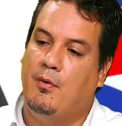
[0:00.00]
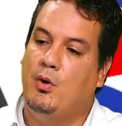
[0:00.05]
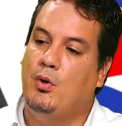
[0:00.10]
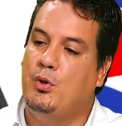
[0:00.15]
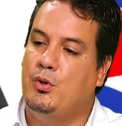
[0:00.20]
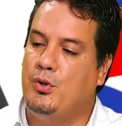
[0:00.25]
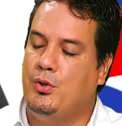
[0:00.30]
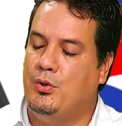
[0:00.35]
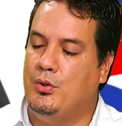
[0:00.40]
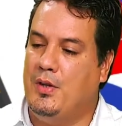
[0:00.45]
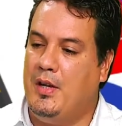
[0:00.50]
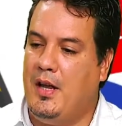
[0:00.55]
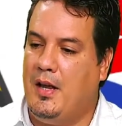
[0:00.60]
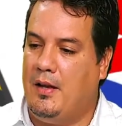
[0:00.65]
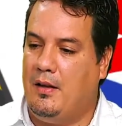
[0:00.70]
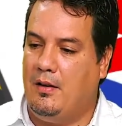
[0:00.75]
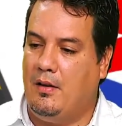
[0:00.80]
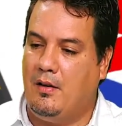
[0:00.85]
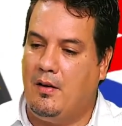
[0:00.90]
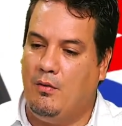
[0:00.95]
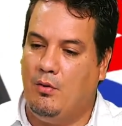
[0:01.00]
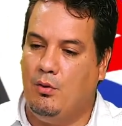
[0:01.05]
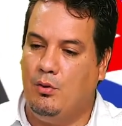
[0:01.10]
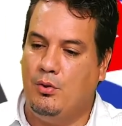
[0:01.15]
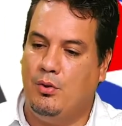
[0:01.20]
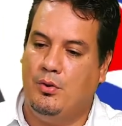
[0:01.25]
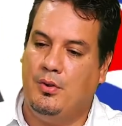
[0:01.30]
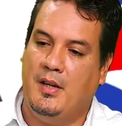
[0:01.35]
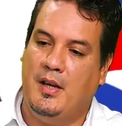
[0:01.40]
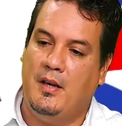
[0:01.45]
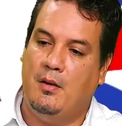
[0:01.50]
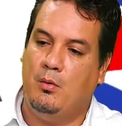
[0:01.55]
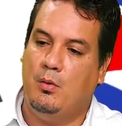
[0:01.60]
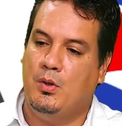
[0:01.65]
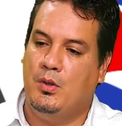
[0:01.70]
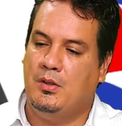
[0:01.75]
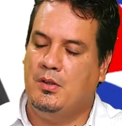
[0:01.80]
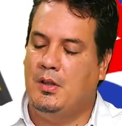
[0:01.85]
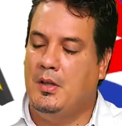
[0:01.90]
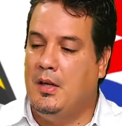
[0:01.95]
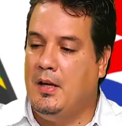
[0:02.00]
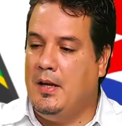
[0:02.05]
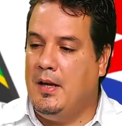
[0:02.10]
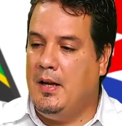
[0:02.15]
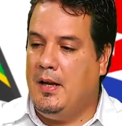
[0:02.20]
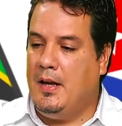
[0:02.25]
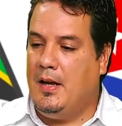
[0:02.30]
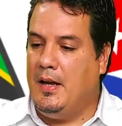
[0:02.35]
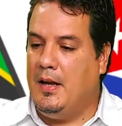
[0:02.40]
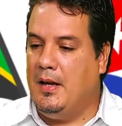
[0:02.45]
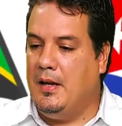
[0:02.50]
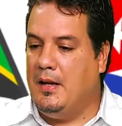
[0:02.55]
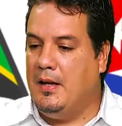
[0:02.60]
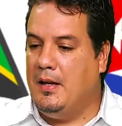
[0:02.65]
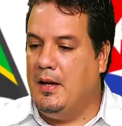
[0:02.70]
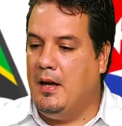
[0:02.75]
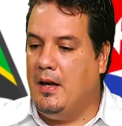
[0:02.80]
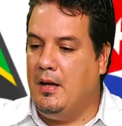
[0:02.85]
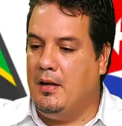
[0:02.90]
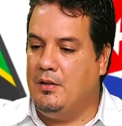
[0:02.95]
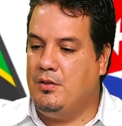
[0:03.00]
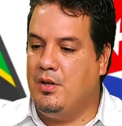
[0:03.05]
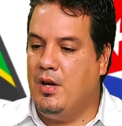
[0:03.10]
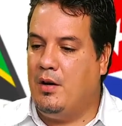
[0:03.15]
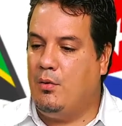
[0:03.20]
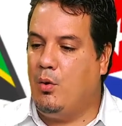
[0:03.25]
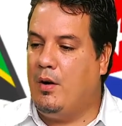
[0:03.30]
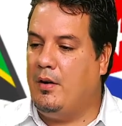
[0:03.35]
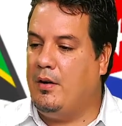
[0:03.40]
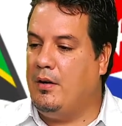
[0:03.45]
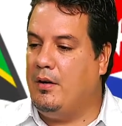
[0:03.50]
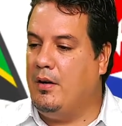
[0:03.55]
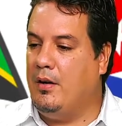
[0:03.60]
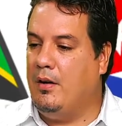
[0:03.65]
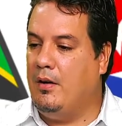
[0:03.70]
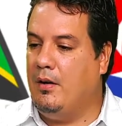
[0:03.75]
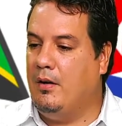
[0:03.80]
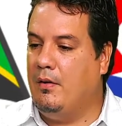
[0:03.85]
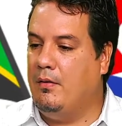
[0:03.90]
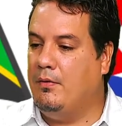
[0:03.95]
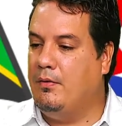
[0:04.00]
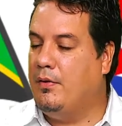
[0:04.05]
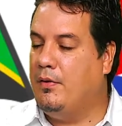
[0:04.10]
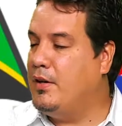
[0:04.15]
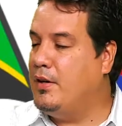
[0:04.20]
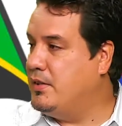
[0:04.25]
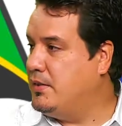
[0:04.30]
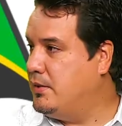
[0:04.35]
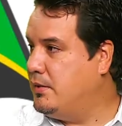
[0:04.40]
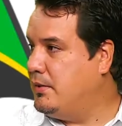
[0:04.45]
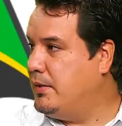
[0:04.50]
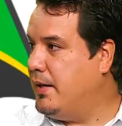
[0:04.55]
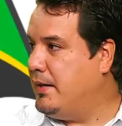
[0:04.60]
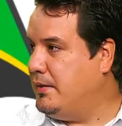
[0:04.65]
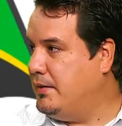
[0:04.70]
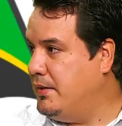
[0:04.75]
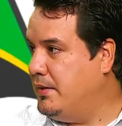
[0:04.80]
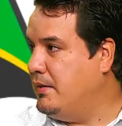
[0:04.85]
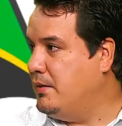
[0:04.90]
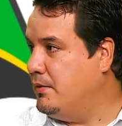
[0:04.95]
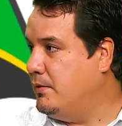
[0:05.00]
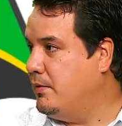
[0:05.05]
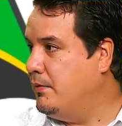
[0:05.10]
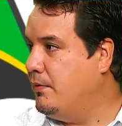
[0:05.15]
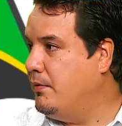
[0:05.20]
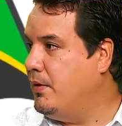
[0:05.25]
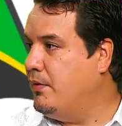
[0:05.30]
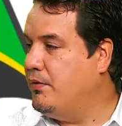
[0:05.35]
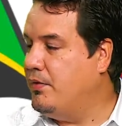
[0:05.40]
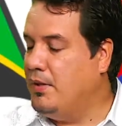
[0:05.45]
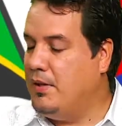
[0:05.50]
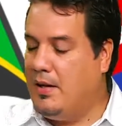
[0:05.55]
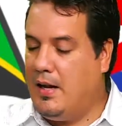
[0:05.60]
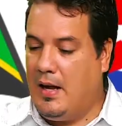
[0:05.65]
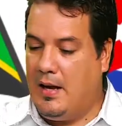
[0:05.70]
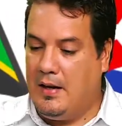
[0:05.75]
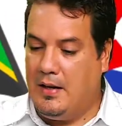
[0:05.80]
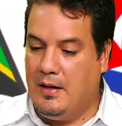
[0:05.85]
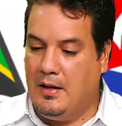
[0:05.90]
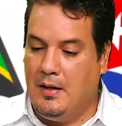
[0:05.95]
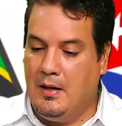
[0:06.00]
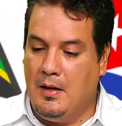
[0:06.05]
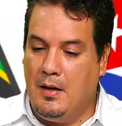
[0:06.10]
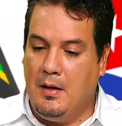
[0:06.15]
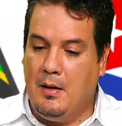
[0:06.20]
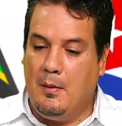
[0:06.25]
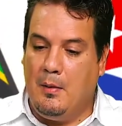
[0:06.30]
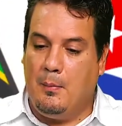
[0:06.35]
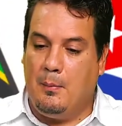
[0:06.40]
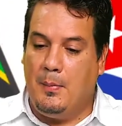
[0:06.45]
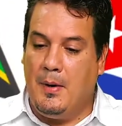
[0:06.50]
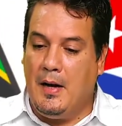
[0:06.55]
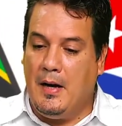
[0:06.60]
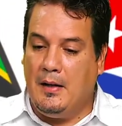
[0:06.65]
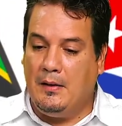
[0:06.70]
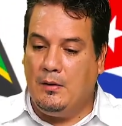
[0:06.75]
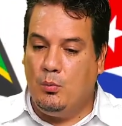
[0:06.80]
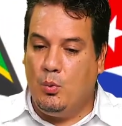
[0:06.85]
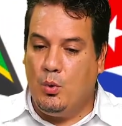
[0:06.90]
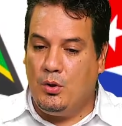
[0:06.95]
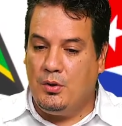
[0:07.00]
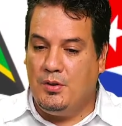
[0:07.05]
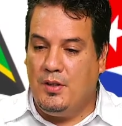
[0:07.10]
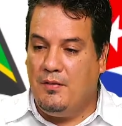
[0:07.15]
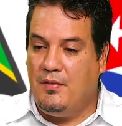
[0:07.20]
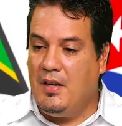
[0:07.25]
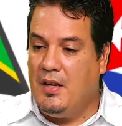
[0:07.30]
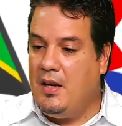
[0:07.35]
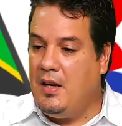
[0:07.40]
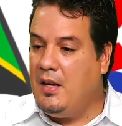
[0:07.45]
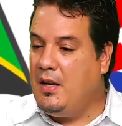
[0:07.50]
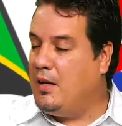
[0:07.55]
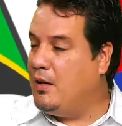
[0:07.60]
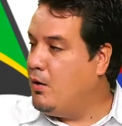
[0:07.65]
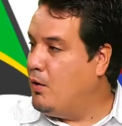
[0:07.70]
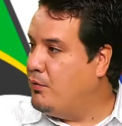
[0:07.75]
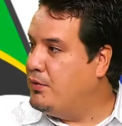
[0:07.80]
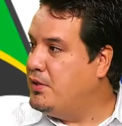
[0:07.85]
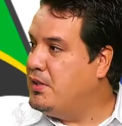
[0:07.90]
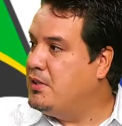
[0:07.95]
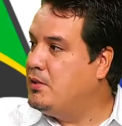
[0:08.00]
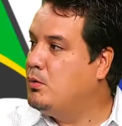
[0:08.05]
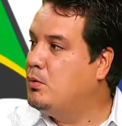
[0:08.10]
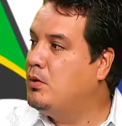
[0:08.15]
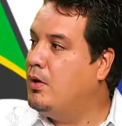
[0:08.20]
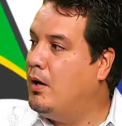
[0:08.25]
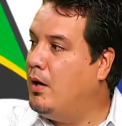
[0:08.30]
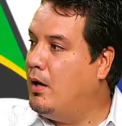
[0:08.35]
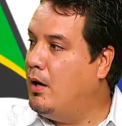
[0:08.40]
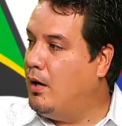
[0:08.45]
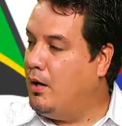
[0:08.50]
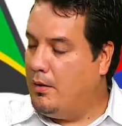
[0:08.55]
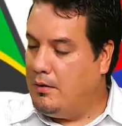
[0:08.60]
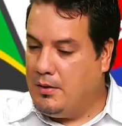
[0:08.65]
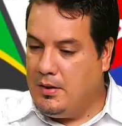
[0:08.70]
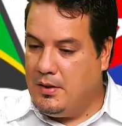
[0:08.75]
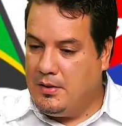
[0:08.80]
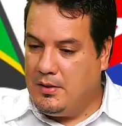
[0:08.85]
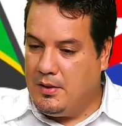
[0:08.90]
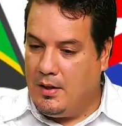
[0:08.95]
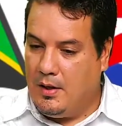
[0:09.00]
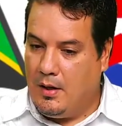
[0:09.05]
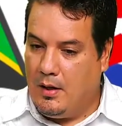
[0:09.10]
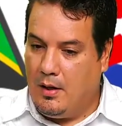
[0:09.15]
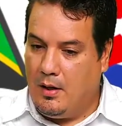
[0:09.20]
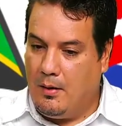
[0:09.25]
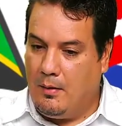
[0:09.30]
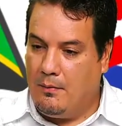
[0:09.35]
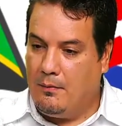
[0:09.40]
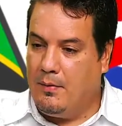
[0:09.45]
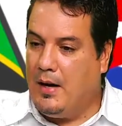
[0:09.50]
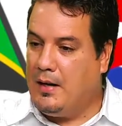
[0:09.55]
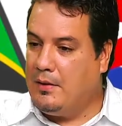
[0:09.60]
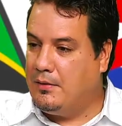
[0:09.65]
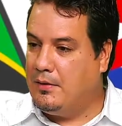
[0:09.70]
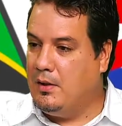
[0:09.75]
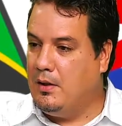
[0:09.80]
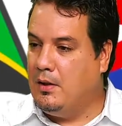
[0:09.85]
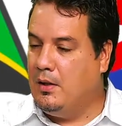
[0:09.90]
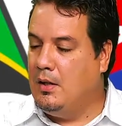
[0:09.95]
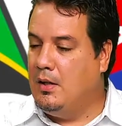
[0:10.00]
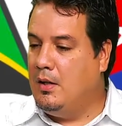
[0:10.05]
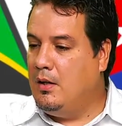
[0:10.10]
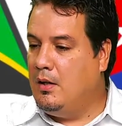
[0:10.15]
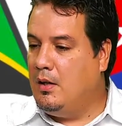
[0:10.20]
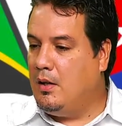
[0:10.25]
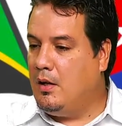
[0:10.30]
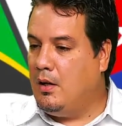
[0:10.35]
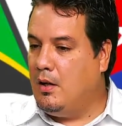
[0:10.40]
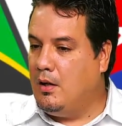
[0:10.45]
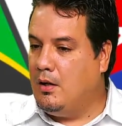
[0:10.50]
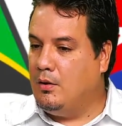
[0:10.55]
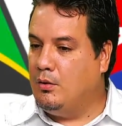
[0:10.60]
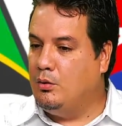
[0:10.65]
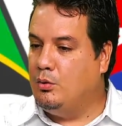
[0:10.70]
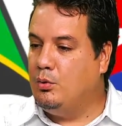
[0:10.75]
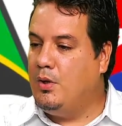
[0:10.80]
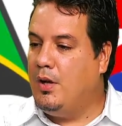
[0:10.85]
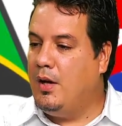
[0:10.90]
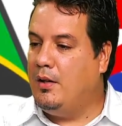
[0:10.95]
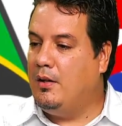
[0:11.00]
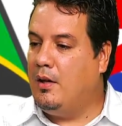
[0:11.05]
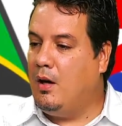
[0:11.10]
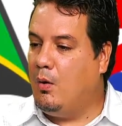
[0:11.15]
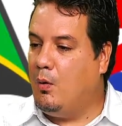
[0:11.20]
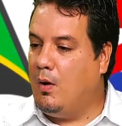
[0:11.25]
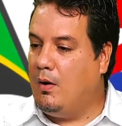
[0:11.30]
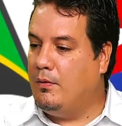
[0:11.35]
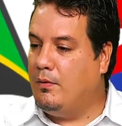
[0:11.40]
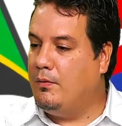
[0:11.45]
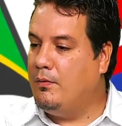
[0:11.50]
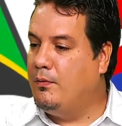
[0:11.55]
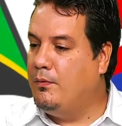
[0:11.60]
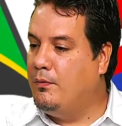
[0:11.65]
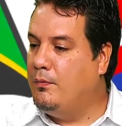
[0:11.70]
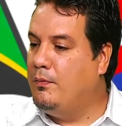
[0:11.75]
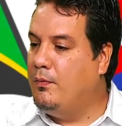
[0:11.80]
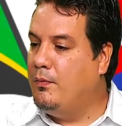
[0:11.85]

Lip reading: Revolution Day. The Revolution Day was in January 1st, 1959, but was the beginning of this battle to get our